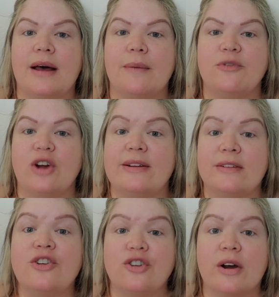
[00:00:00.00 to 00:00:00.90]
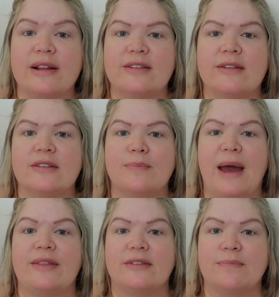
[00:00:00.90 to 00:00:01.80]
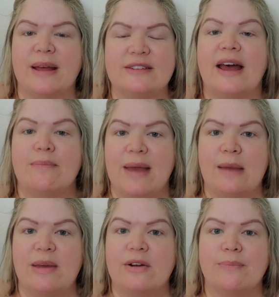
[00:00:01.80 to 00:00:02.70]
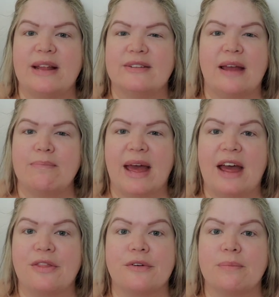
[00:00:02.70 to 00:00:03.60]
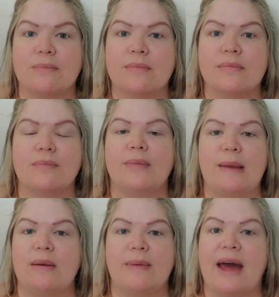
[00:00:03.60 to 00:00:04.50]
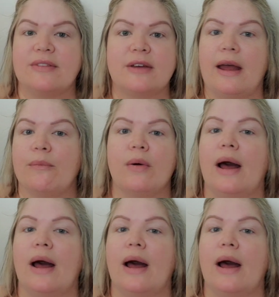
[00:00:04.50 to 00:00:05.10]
um, Johnson & Johnson's bath, bedtime baby or bedtime bath or baby bath time.